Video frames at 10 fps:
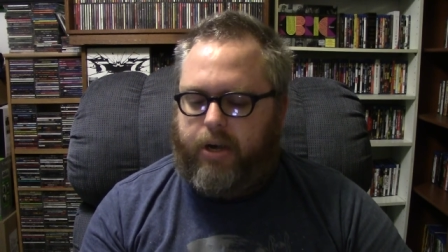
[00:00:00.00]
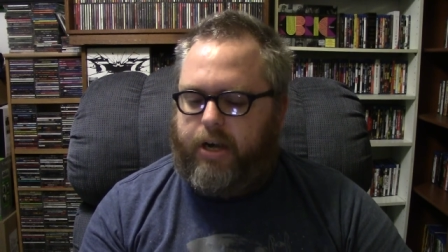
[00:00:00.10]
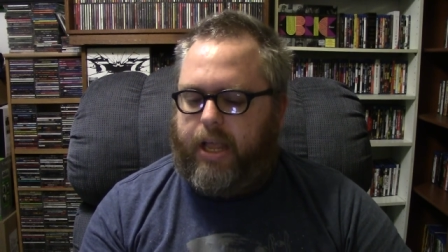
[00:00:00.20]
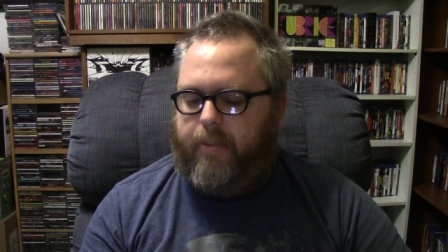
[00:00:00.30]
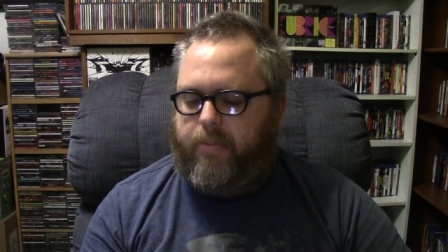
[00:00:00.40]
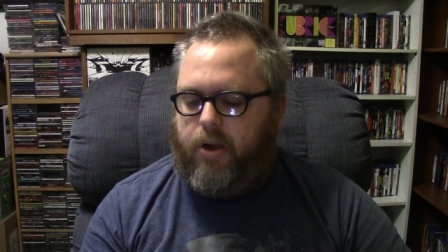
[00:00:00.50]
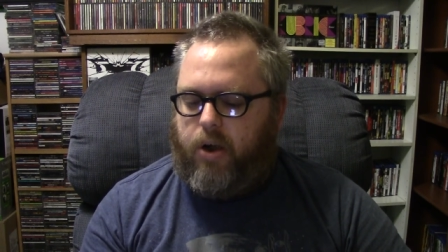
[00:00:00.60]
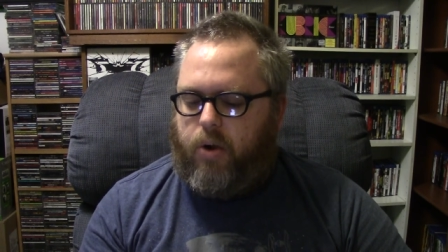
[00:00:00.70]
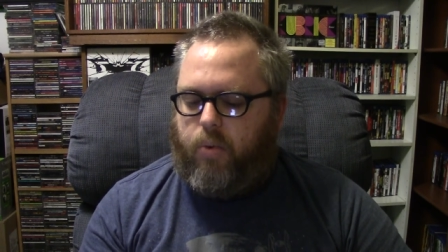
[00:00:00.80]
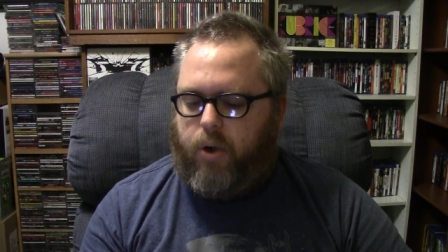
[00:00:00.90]
What a name,
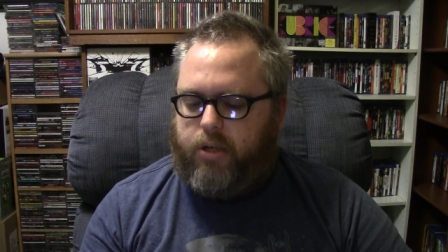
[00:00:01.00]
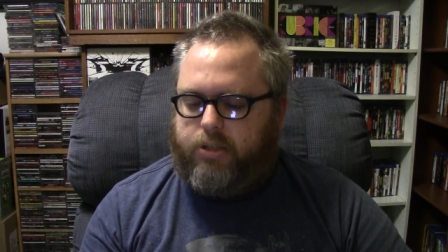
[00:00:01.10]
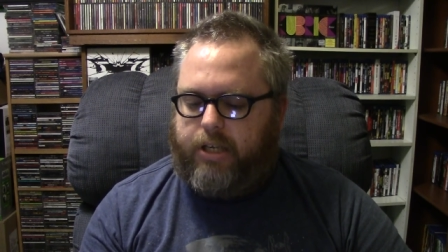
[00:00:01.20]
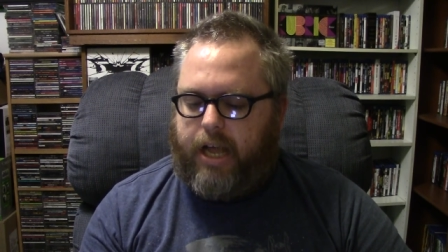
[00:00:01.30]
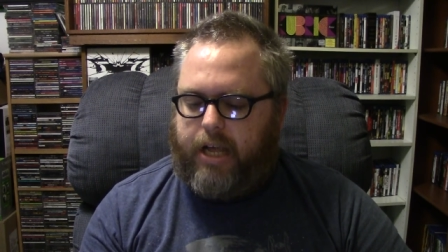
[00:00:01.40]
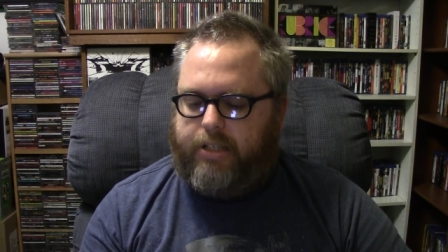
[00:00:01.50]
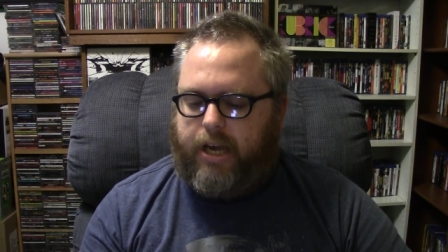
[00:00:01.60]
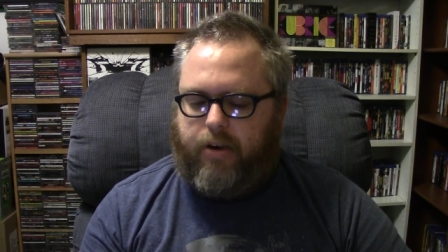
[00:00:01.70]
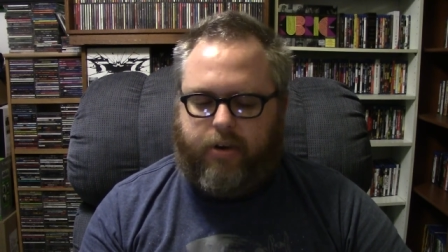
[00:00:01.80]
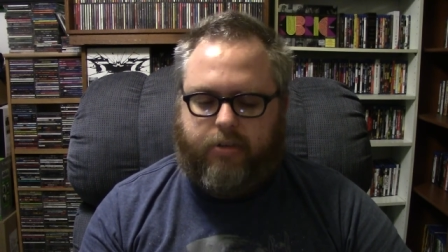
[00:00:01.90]
Royalty
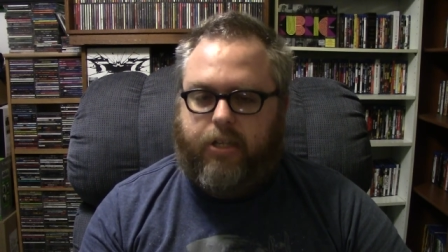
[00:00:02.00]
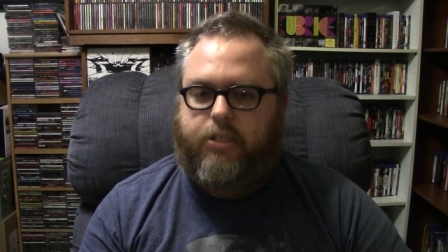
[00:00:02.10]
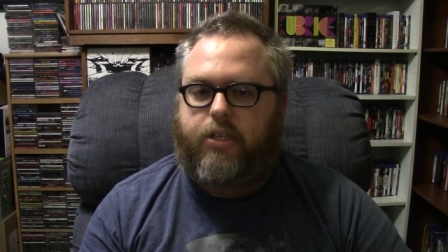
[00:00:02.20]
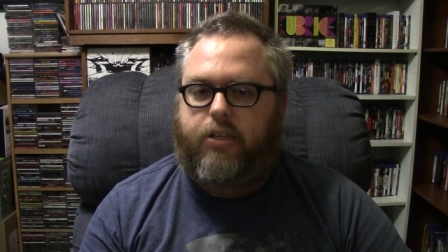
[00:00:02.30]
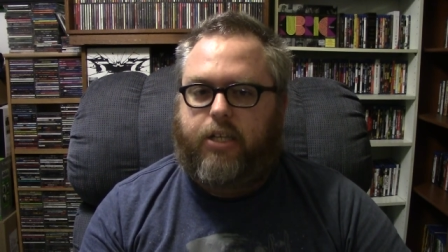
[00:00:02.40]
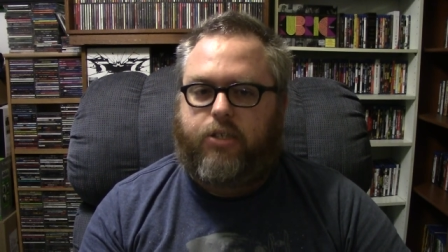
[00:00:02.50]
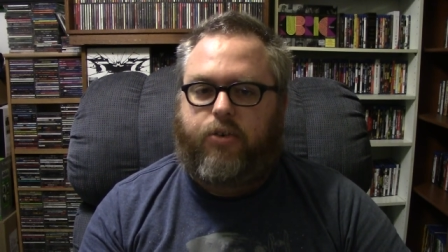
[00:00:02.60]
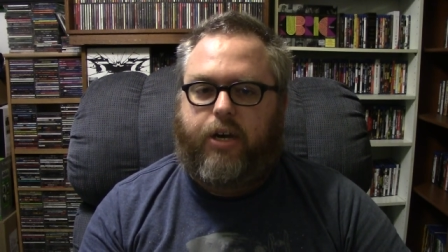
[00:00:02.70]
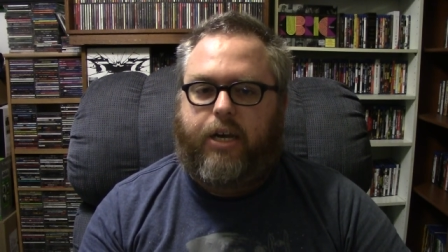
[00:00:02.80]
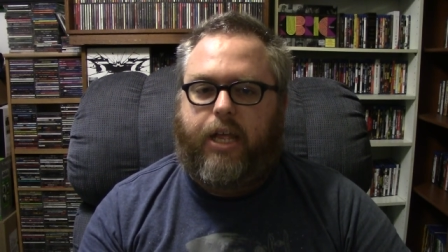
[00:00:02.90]
Hightower. That's a that's a
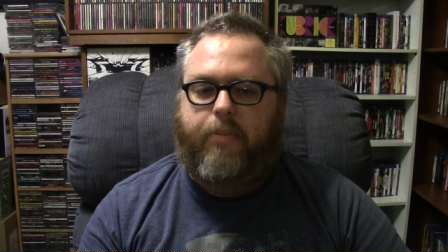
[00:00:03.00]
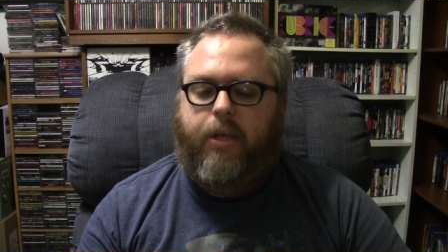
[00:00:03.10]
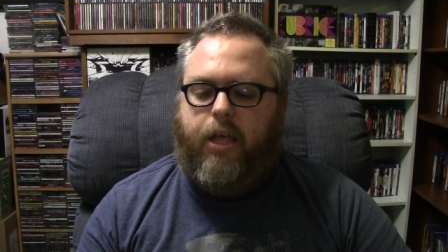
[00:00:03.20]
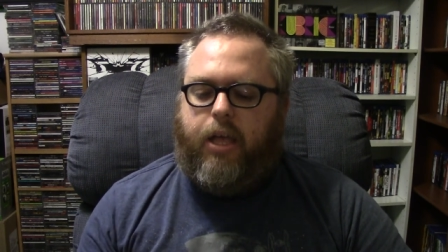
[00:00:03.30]
great name.